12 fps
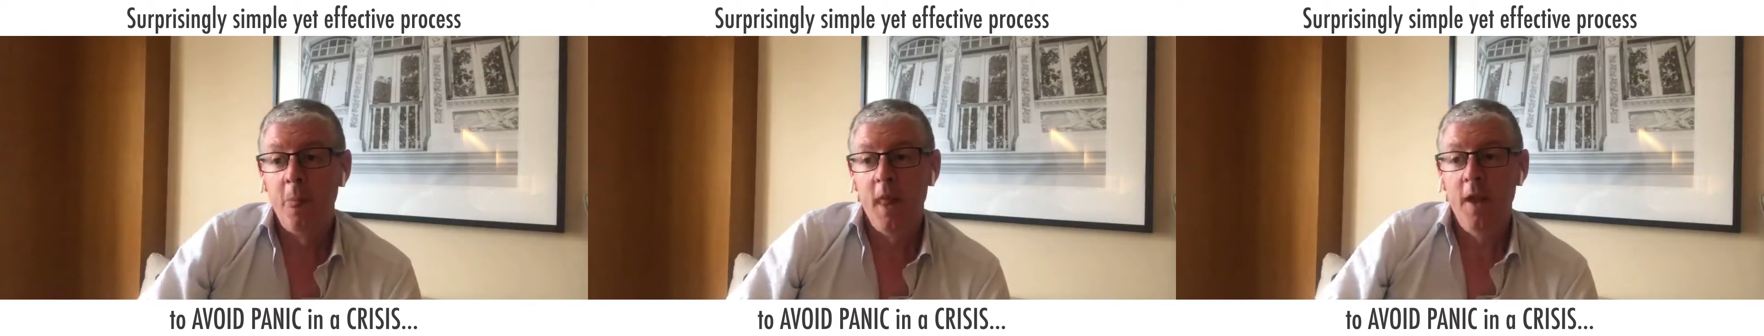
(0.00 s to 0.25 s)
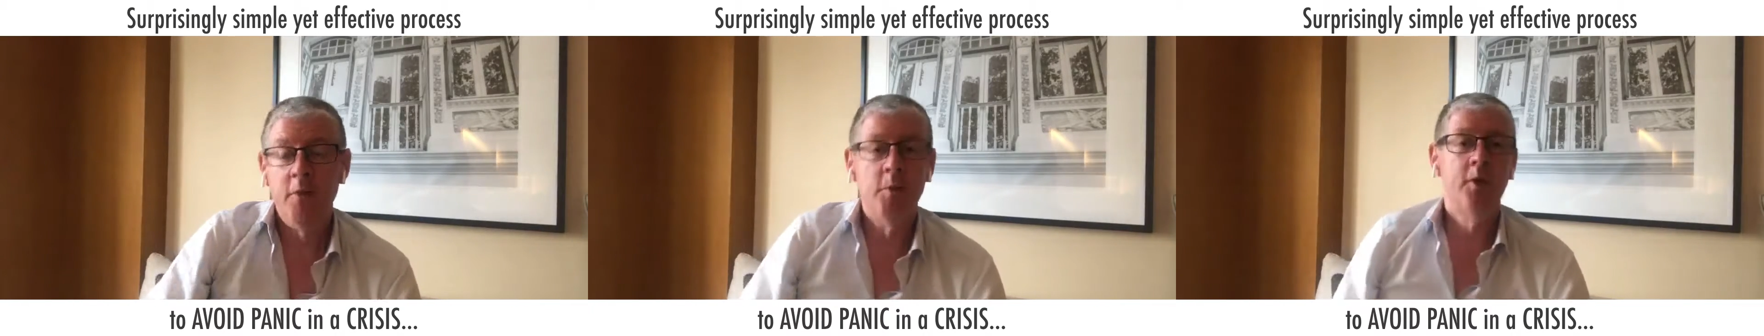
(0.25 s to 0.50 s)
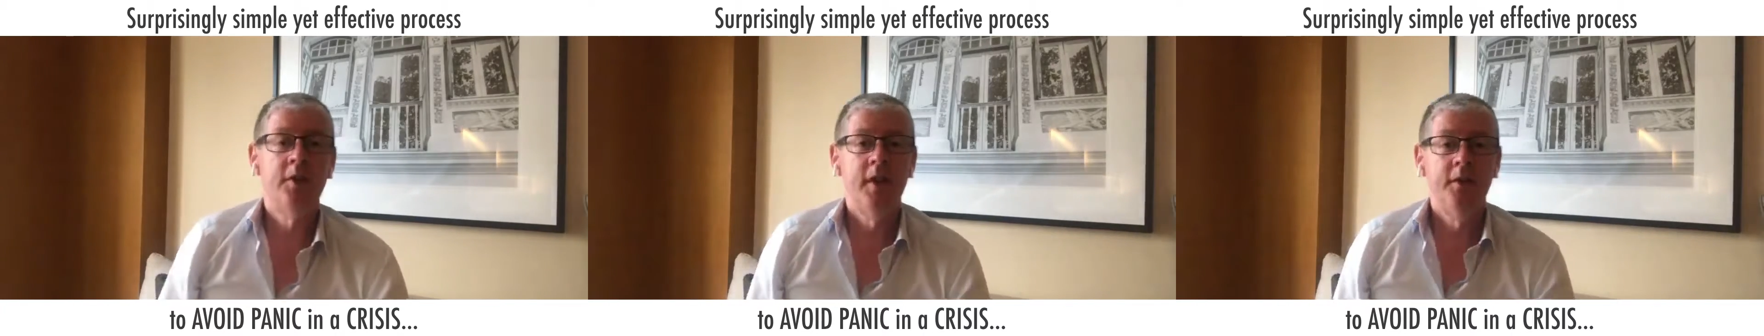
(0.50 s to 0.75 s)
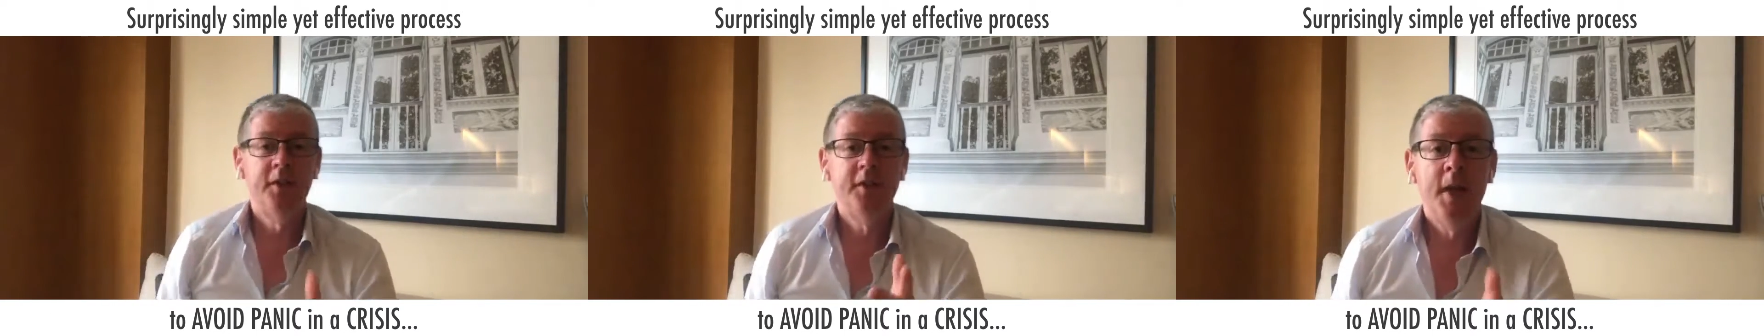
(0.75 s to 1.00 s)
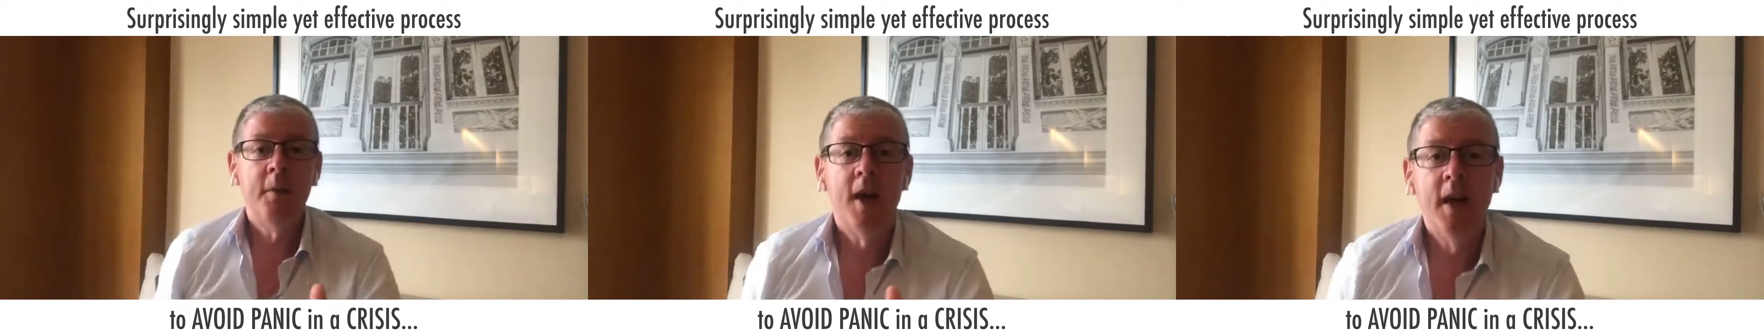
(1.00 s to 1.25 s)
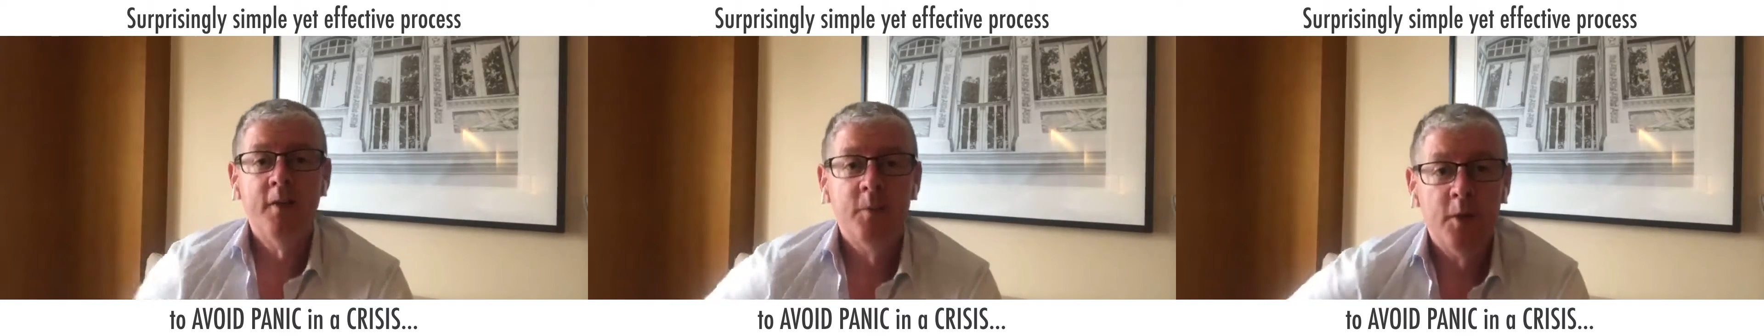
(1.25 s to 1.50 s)
If the same
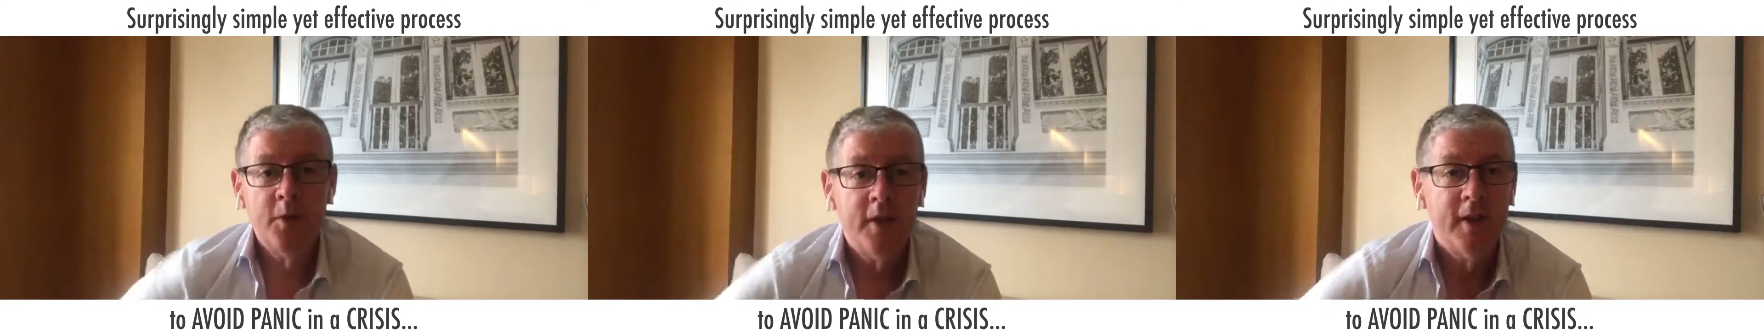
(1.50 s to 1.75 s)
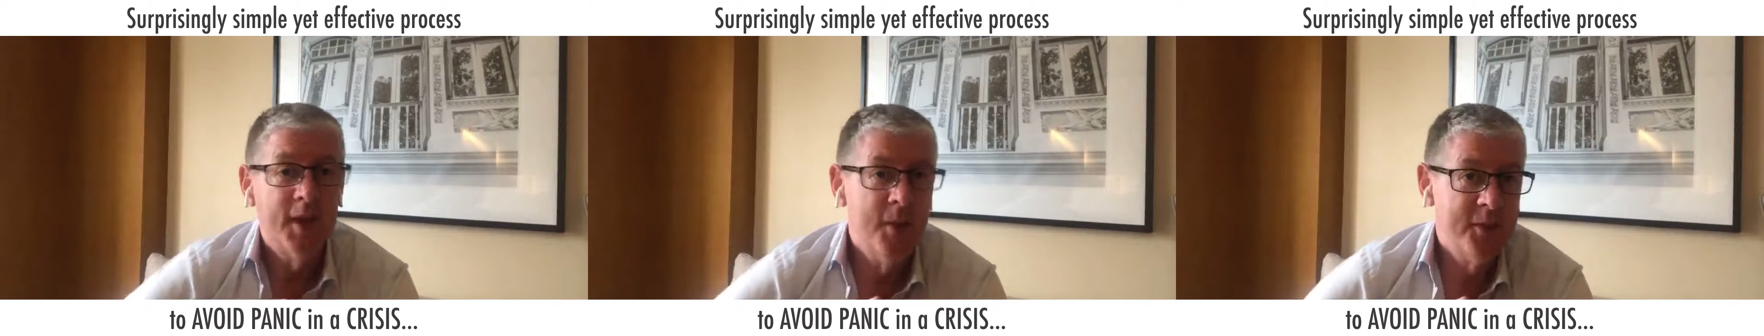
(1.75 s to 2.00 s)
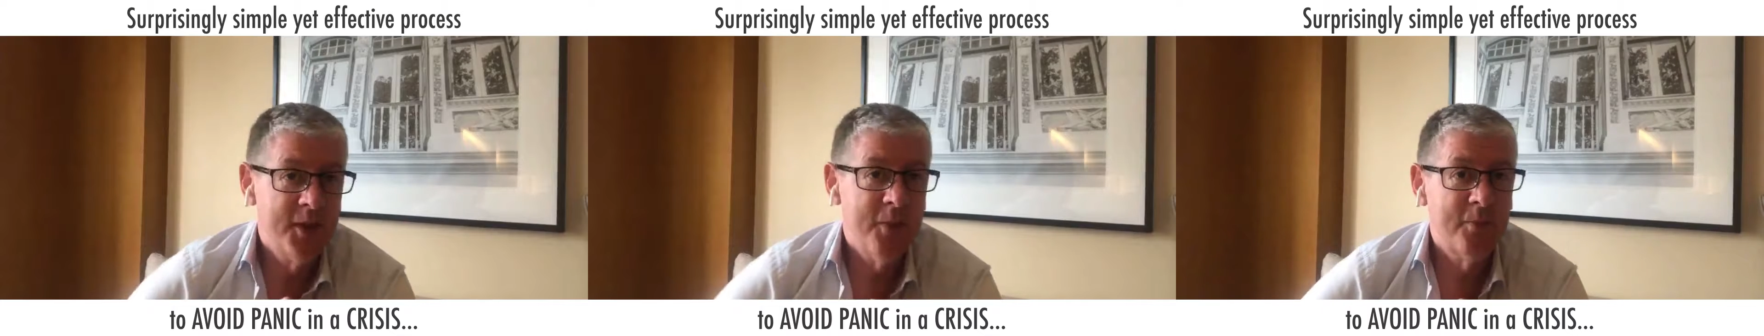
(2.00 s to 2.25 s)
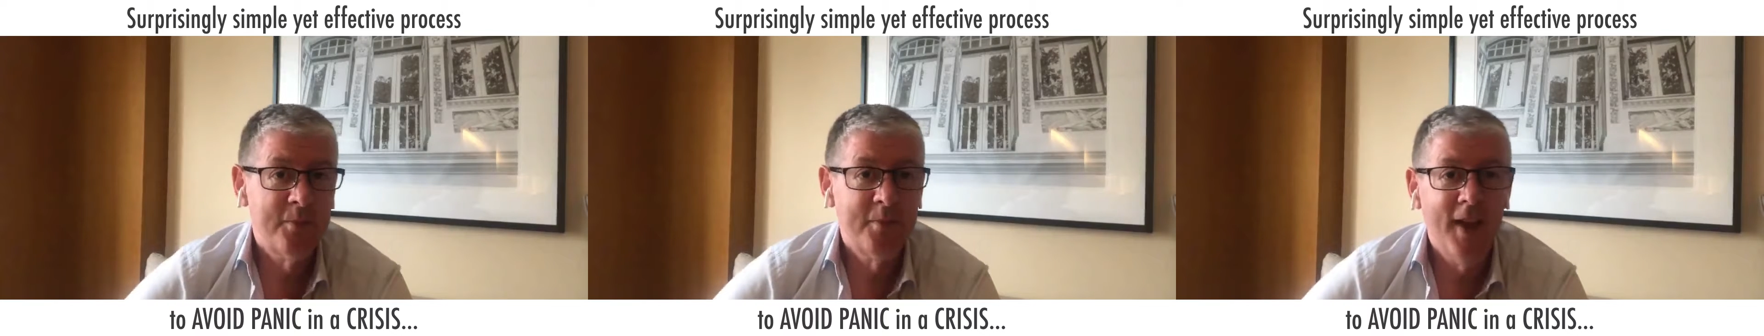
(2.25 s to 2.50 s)
kind of emotion comes up